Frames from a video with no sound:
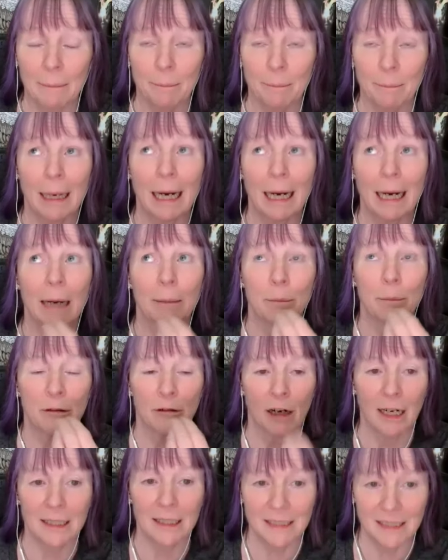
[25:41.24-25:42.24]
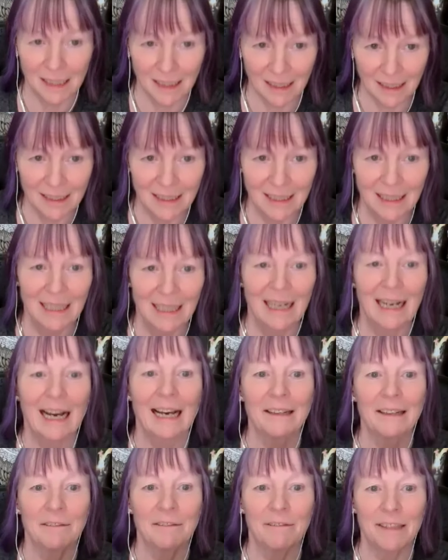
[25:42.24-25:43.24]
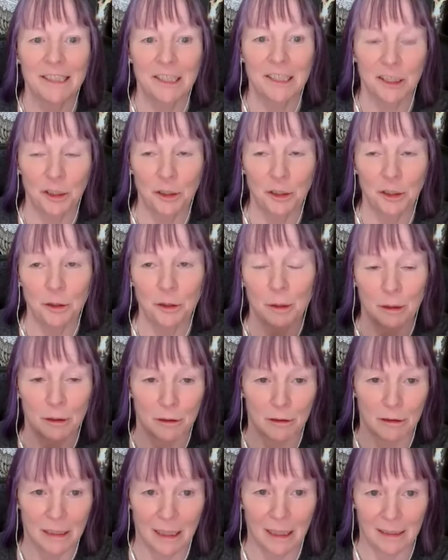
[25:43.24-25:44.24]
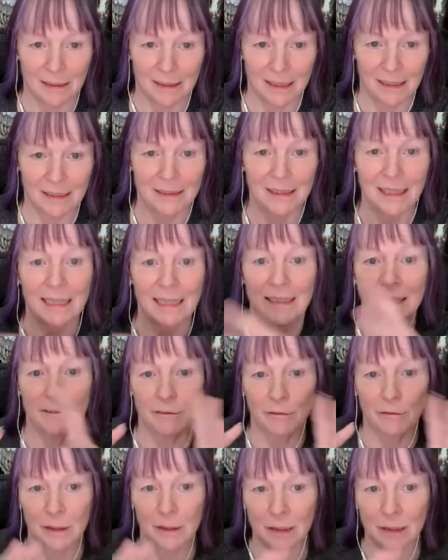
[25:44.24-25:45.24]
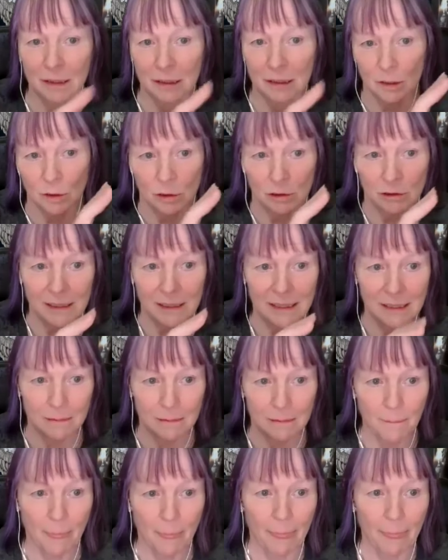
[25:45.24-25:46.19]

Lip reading: Mahabharata, and Vishnu Purana, they're different stories.